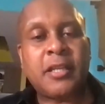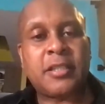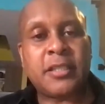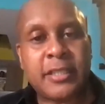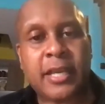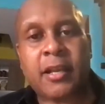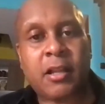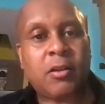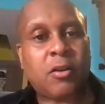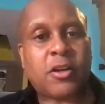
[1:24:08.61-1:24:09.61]
to
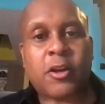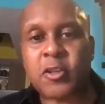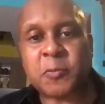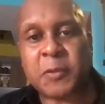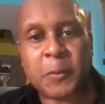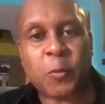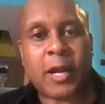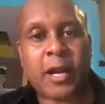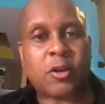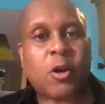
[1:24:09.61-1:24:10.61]
yell or curse people
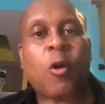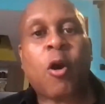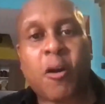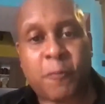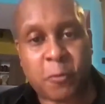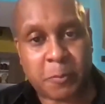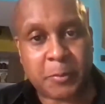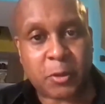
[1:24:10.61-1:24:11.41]
out or go off on people,